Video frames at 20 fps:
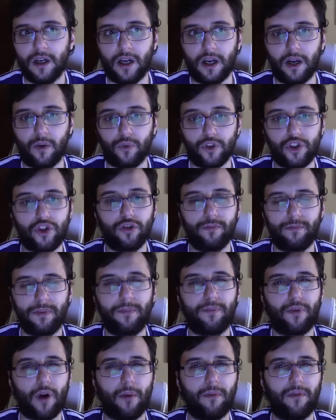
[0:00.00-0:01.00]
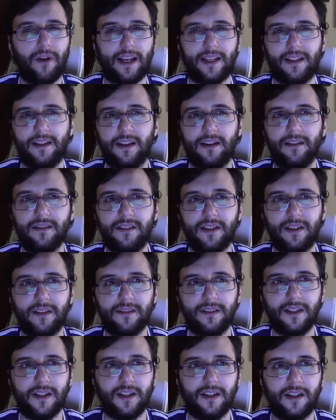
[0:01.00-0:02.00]
We should be probably like
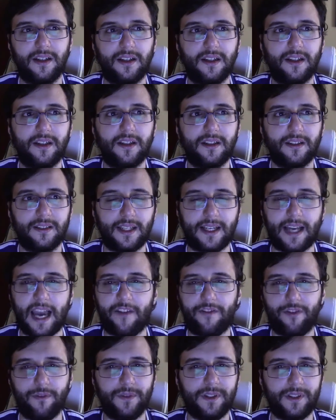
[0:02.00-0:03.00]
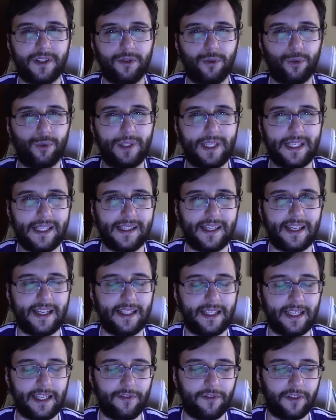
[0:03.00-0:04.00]
the guy from Nintendo teasing
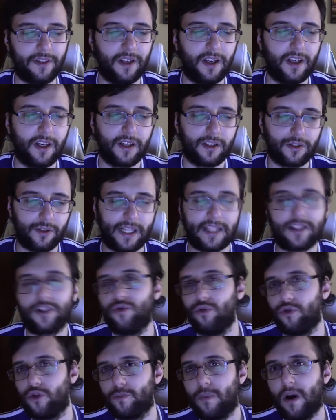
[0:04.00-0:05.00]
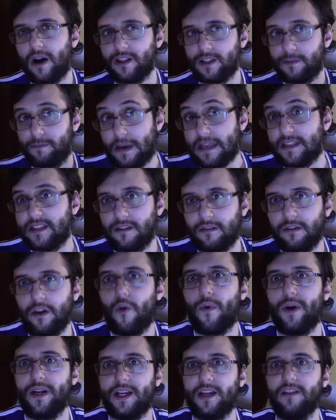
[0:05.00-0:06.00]
it even. So that's 2 spots basically
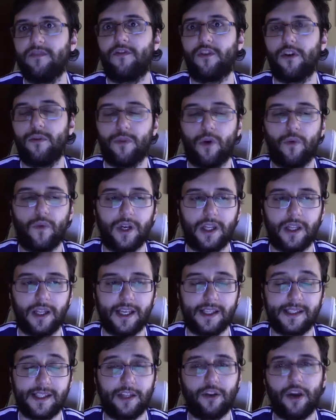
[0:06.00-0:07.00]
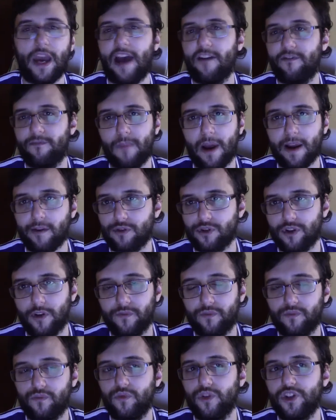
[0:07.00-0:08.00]
already confirmed on what it is. Then you have
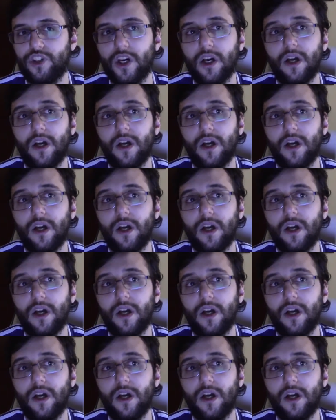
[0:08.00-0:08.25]
Microsoft, which,